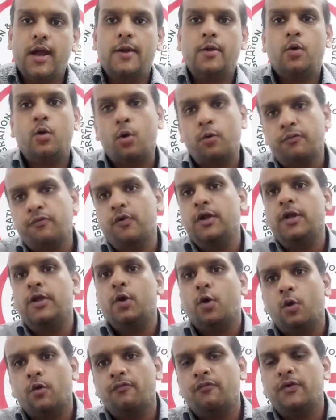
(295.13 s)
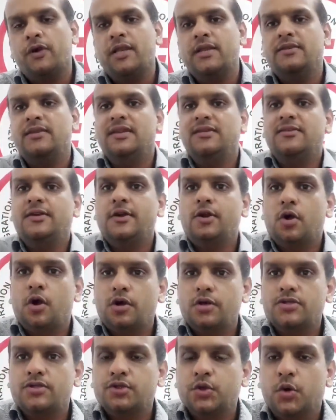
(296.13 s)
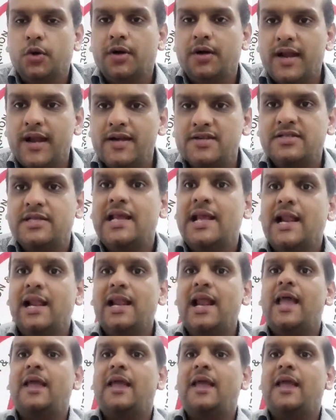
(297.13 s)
that. Hopefully, these are not sure dates.